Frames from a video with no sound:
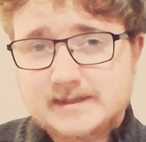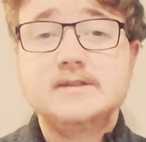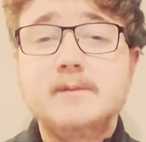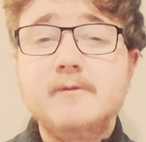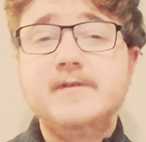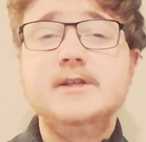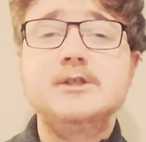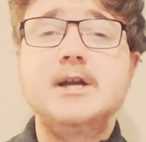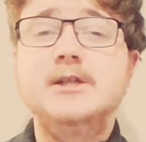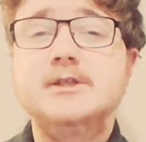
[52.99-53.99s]
Some of these
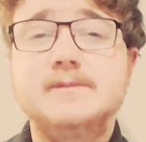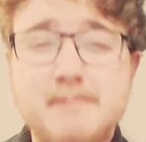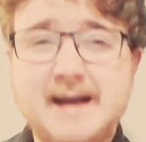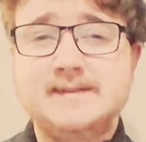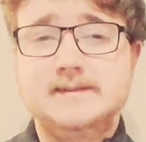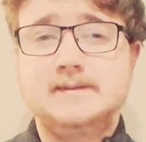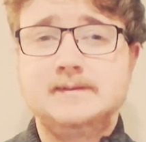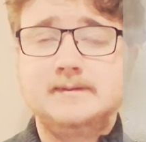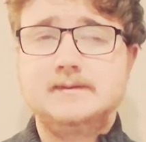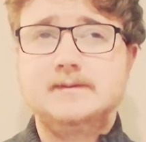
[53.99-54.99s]
changes matter,
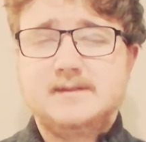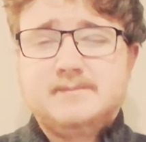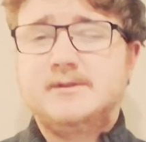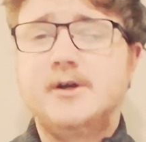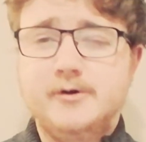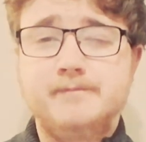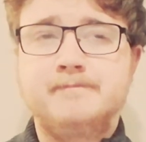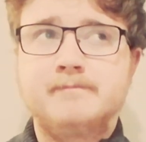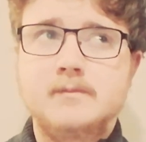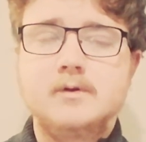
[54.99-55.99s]
and some don't.
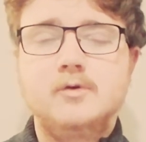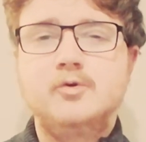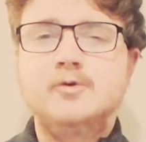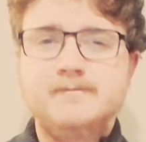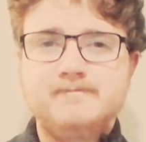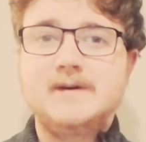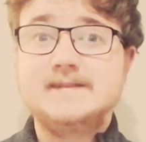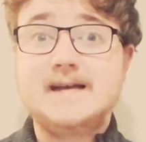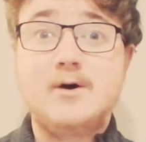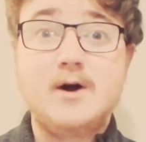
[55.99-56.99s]
Or
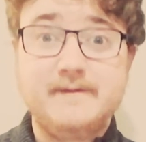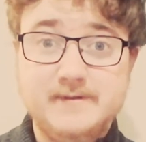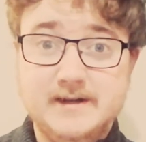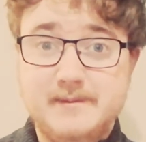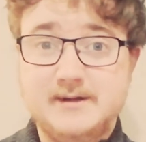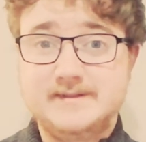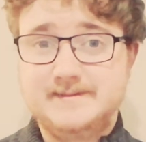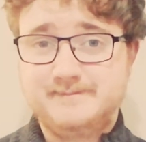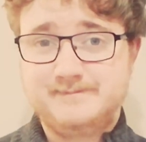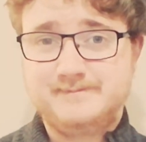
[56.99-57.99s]
that's how I feel about
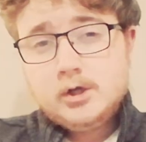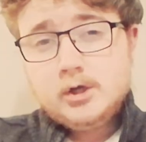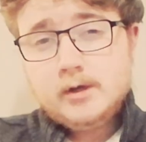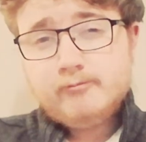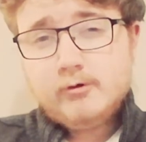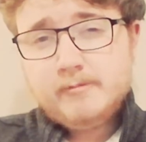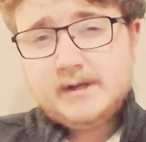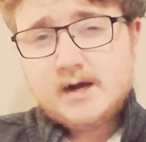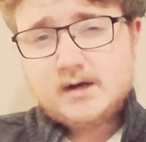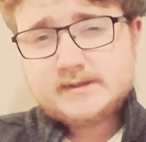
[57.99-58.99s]
it. You're
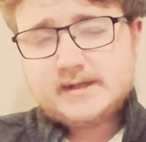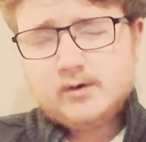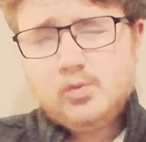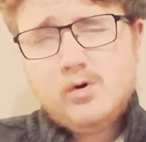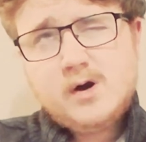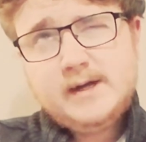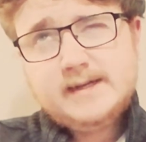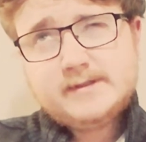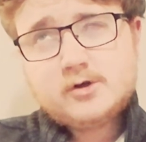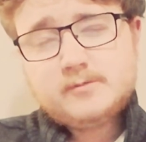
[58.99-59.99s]
probably asking, why
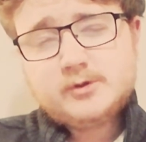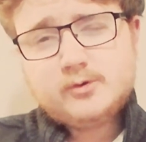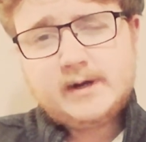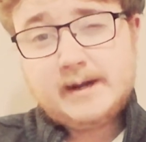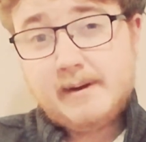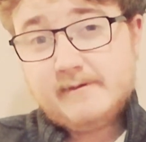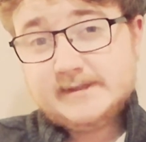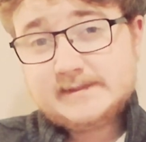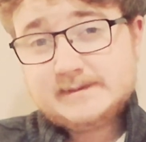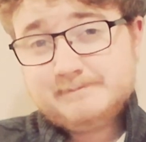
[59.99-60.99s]
is Tom talking about
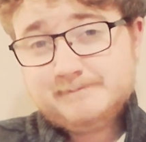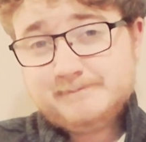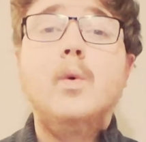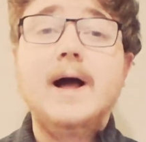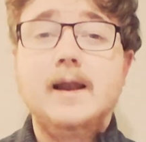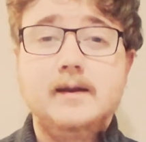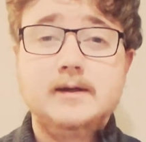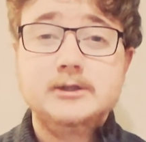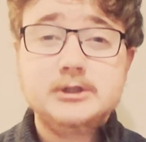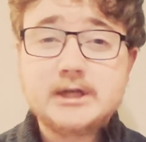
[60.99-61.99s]
this? Well,
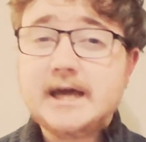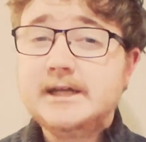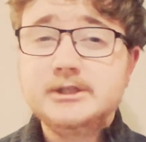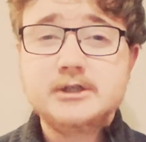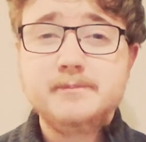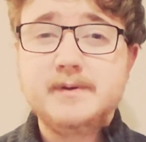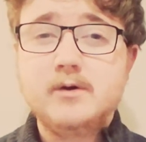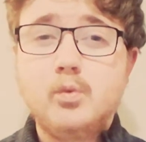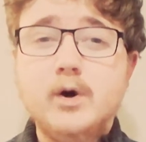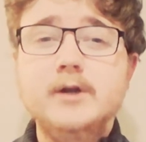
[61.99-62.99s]
change can
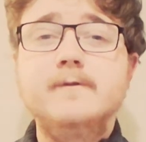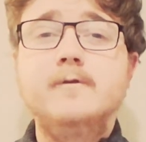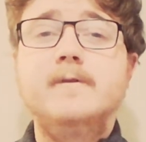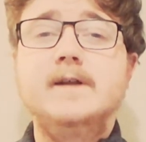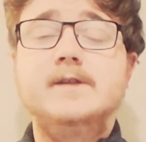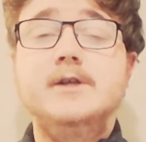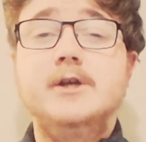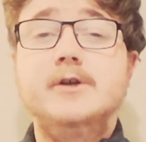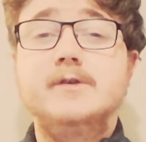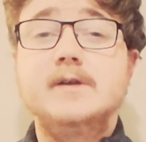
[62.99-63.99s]
be a wonderful thing to
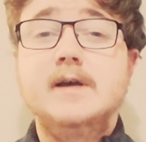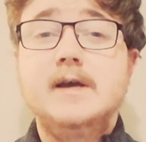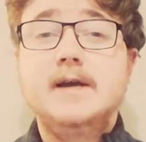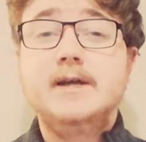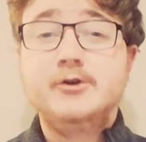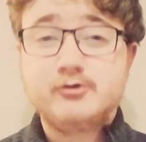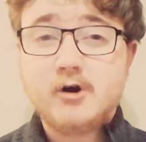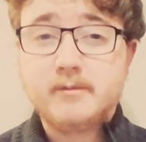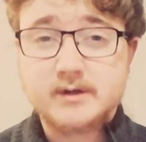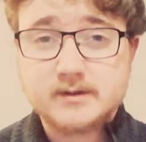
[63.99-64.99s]
use in
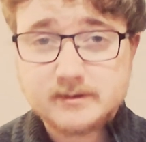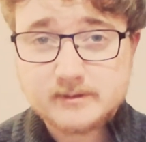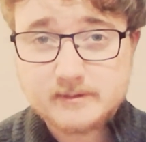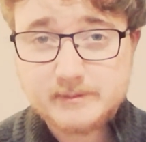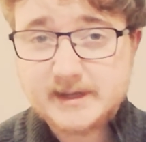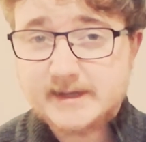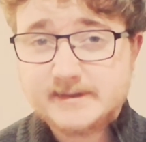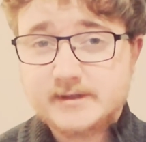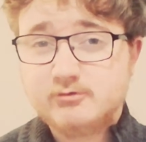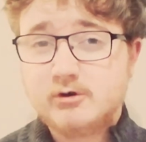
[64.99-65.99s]
drama, be
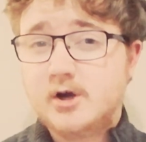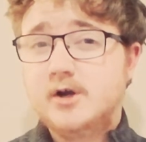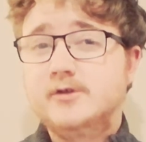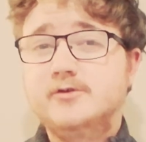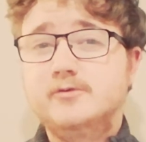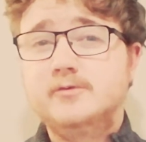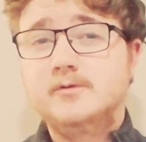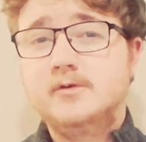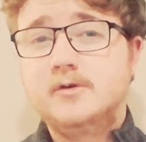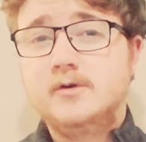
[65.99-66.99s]
it in a rehearsal,
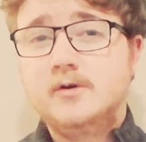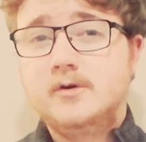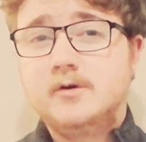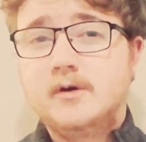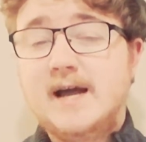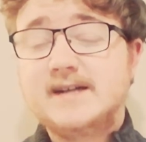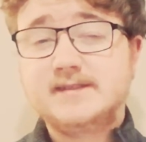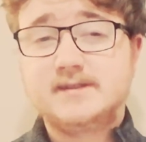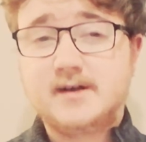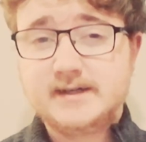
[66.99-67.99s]

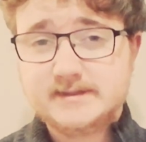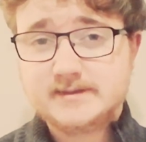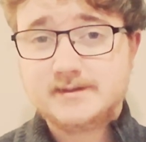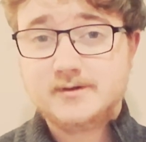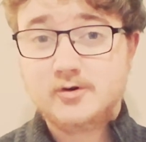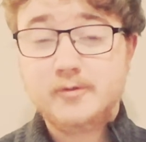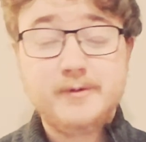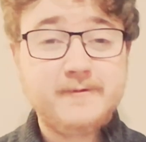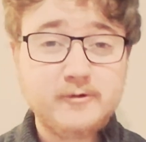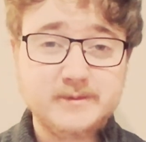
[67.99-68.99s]
exercise, or
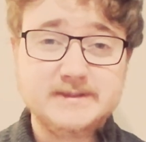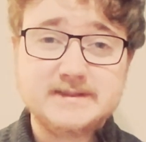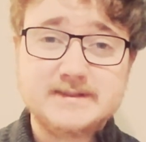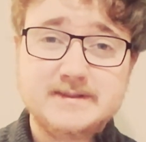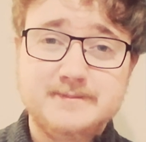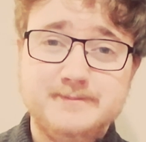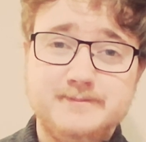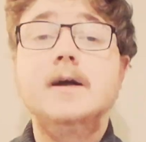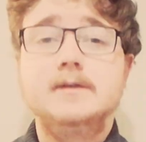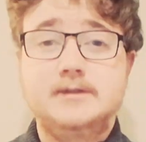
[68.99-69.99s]
performance.
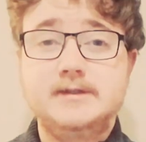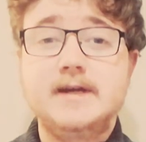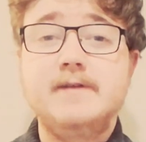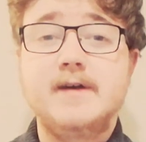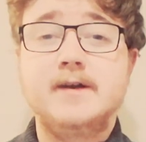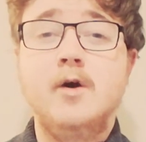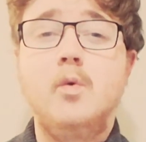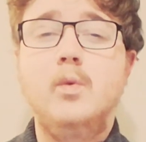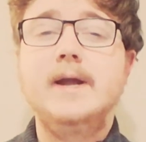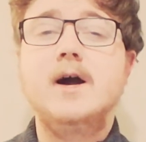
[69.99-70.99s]
Today then,
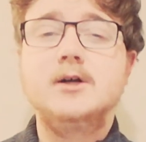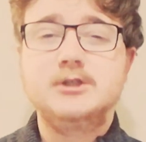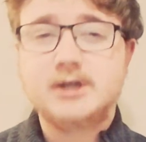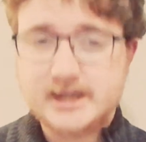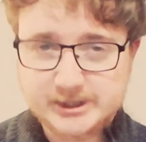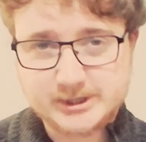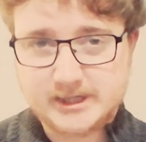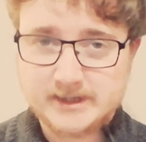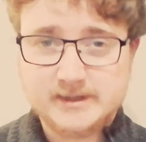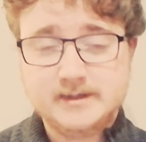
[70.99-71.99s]
we are
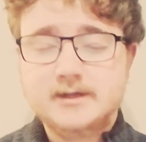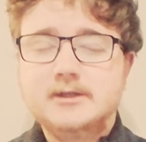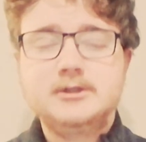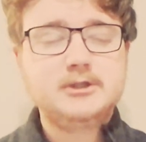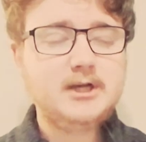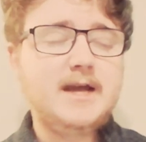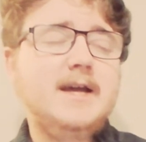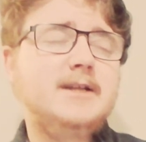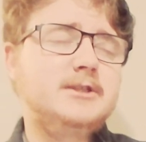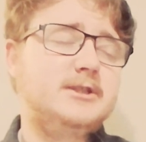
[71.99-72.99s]
changing.
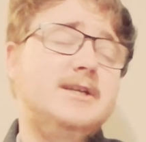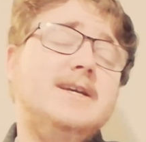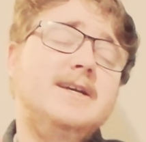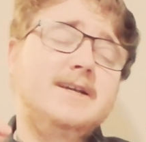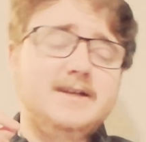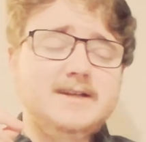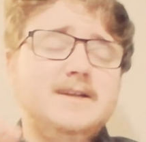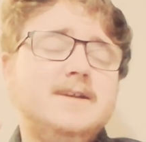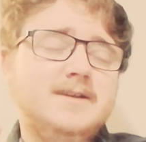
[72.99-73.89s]
Changing.